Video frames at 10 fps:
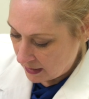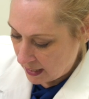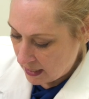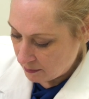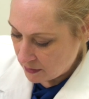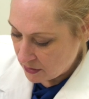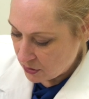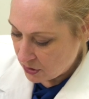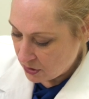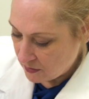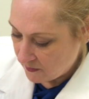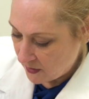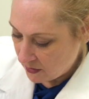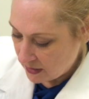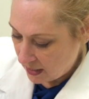and I'm going to
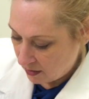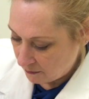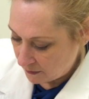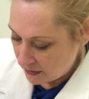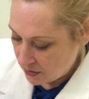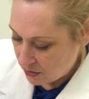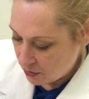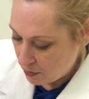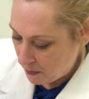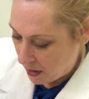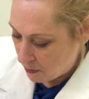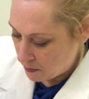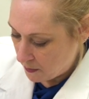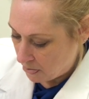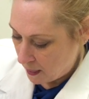very carefully scoop out
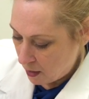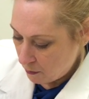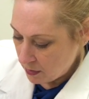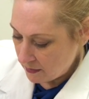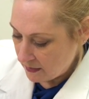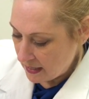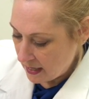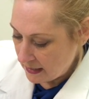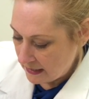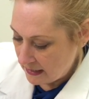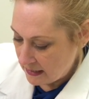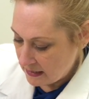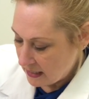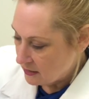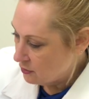what I think I need
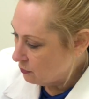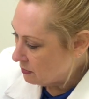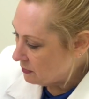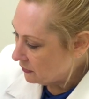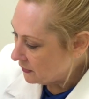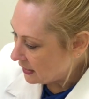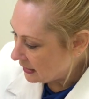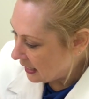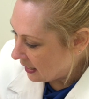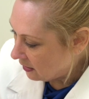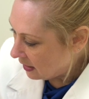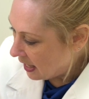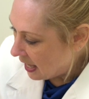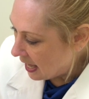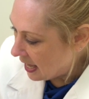to rebuild that nail,
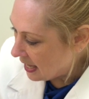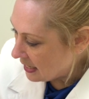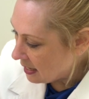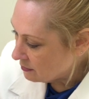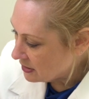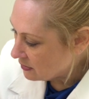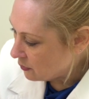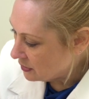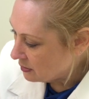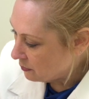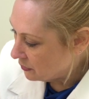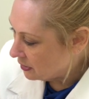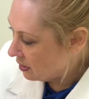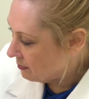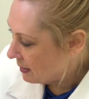and I'm just going to put
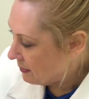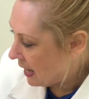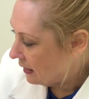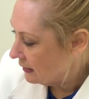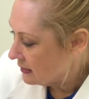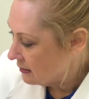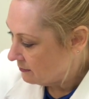it on my palette.